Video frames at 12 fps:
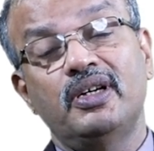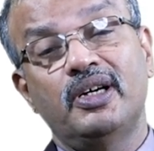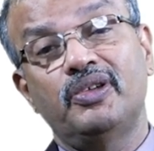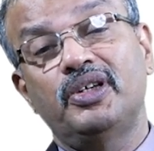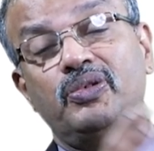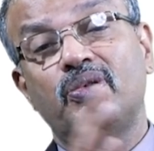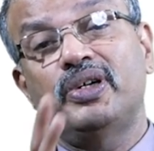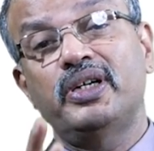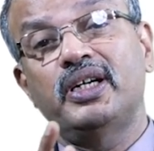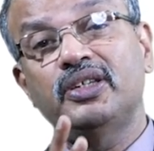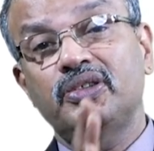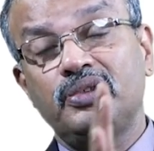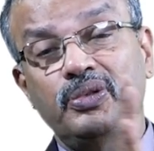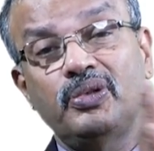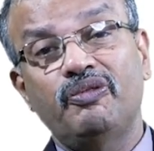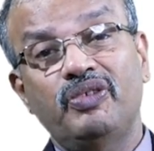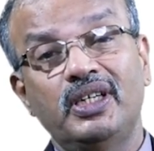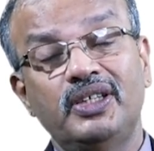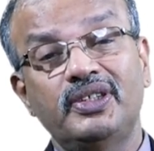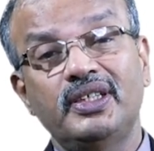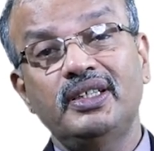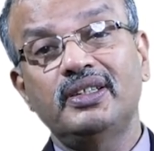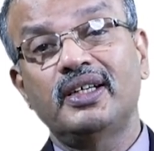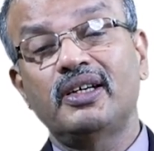Otherwise, olden days you do
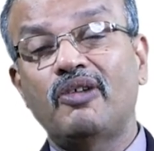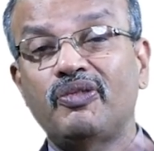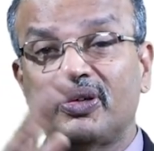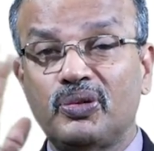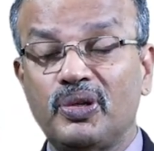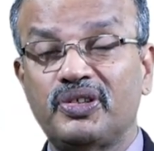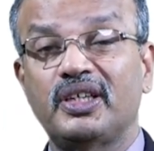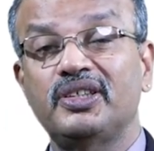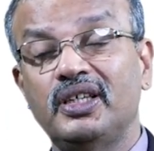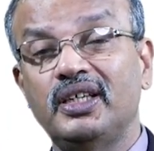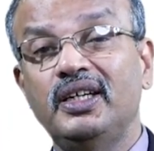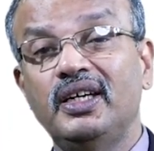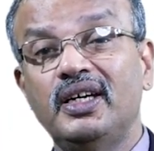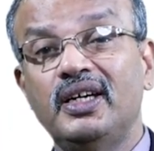FNAC, then after do a surgery,